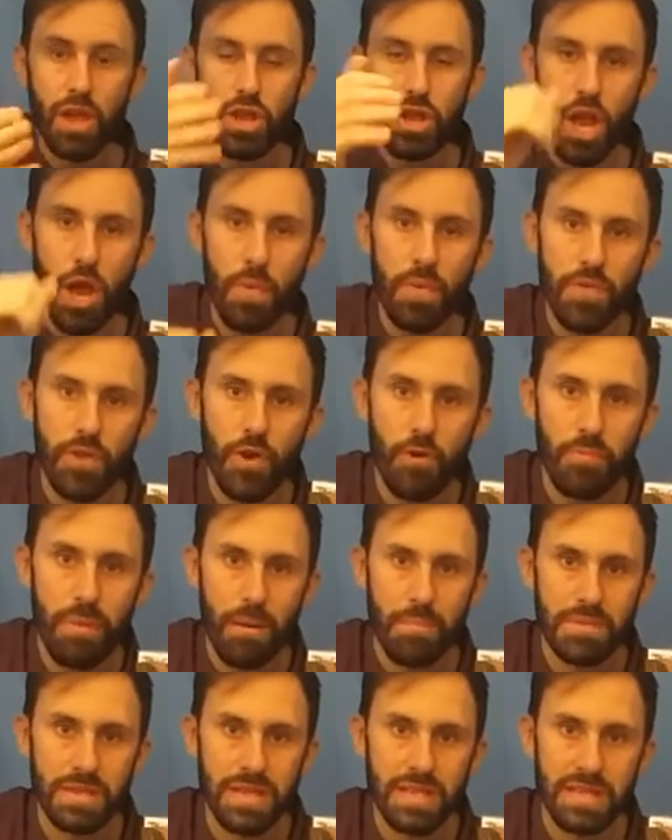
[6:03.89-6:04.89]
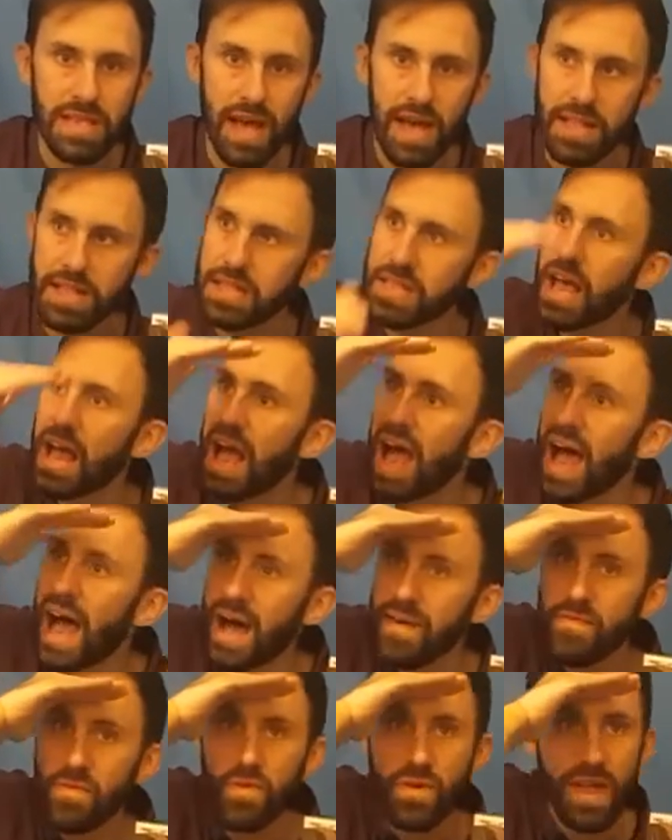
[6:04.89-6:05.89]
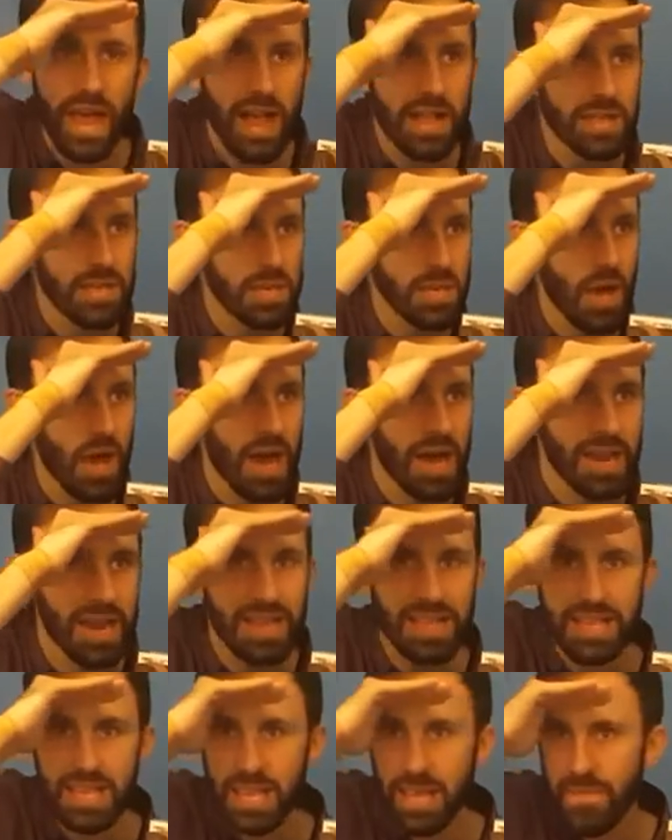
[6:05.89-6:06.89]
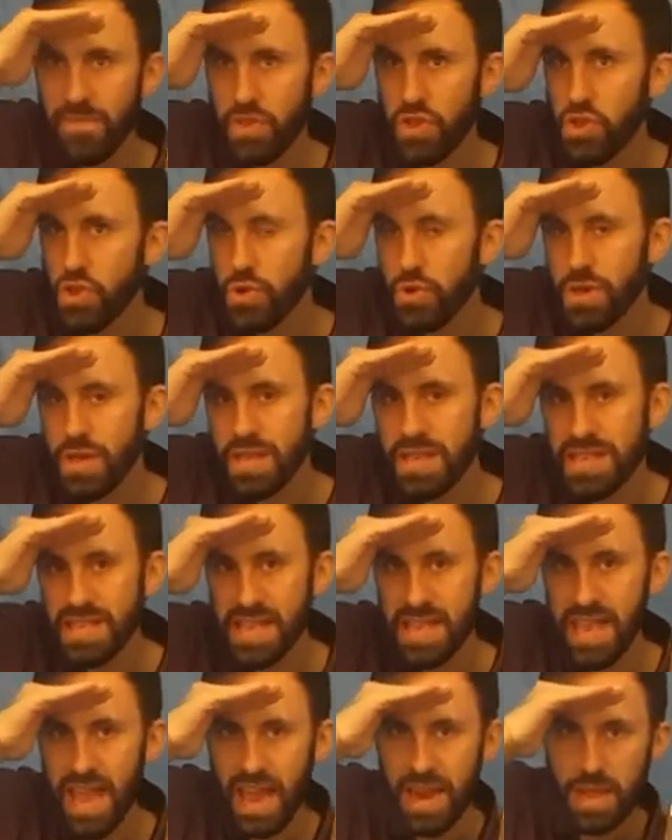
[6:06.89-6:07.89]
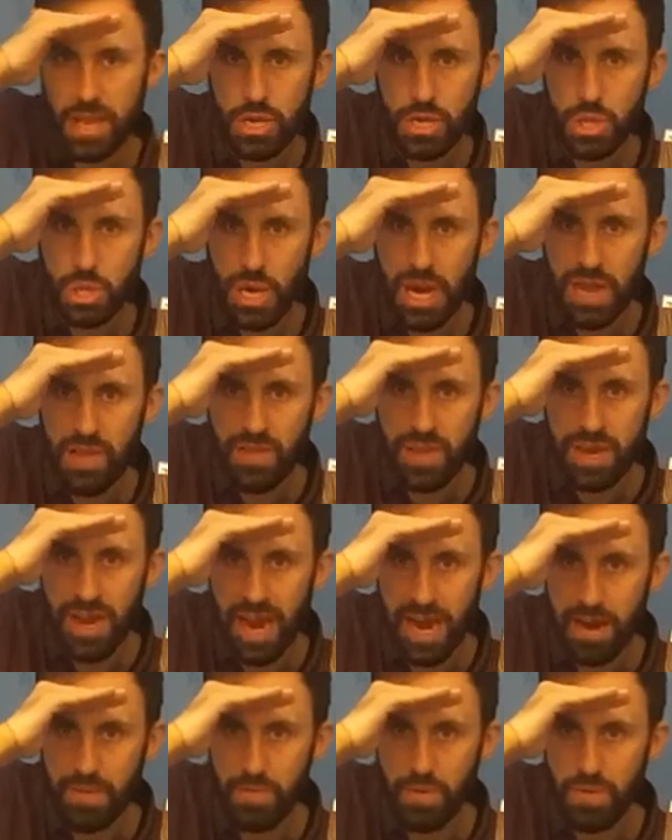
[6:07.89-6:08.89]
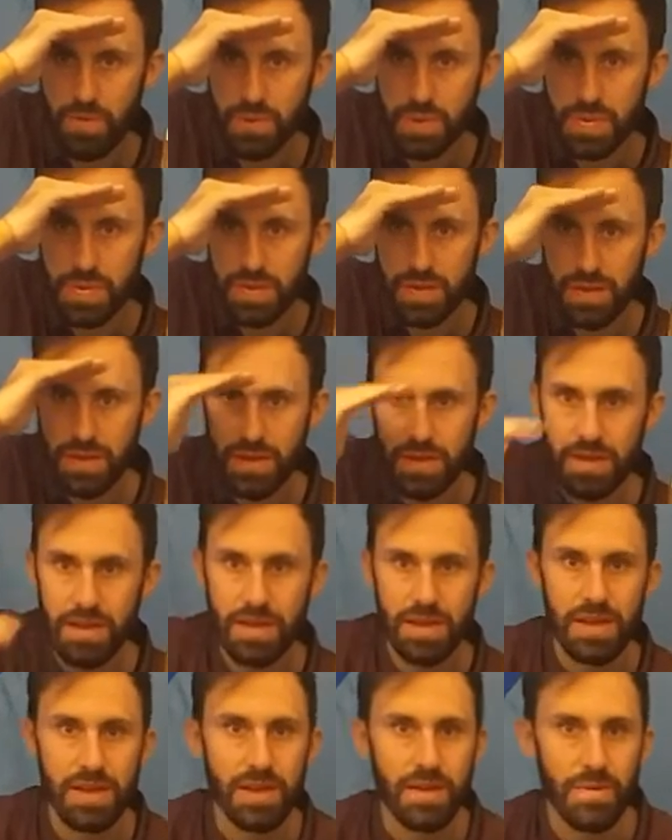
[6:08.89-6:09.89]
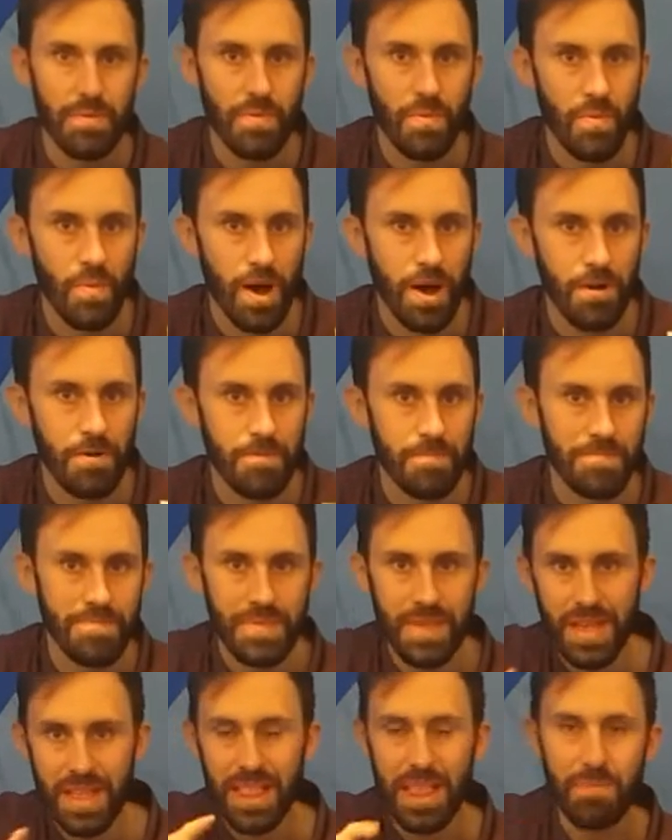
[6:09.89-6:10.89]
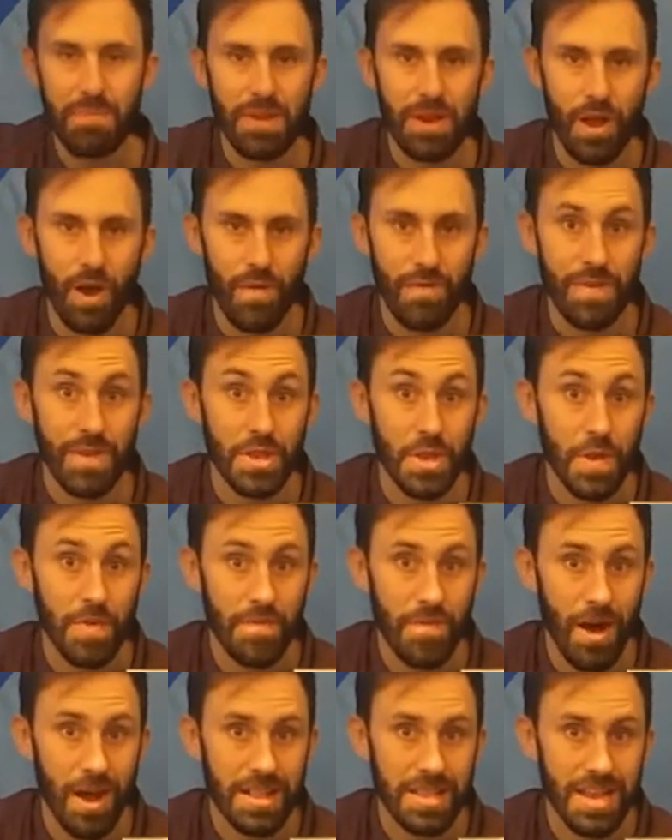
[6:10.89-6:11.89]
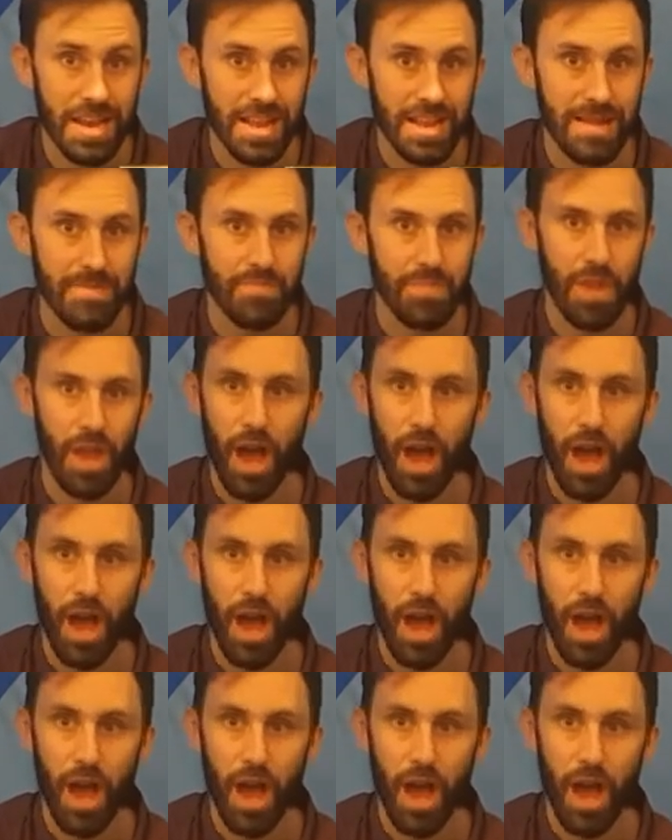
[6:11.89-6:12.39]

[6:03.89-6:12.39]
Go with your mums and dads, have a look outside and see if you can see any Australian animals. Well, let me know if you do find any.